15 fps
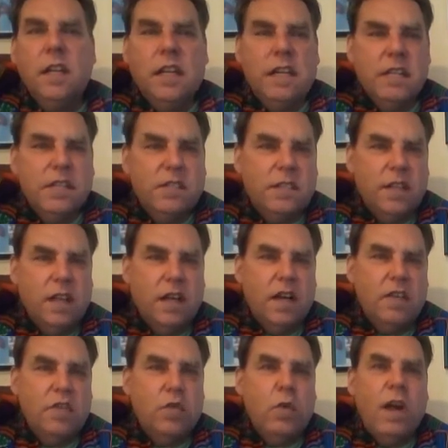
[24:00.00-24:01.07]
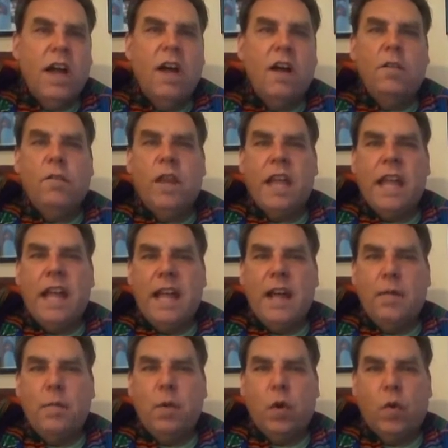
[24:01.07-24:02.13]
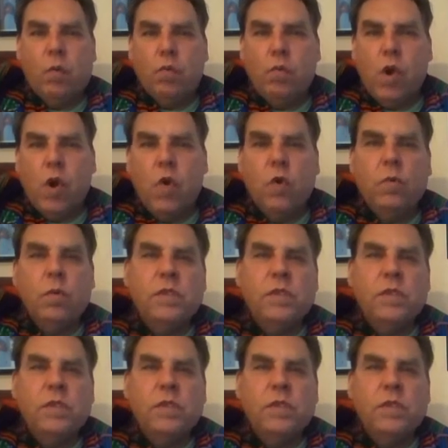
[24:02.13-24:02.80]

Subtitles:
is 12 Ebb, or Road,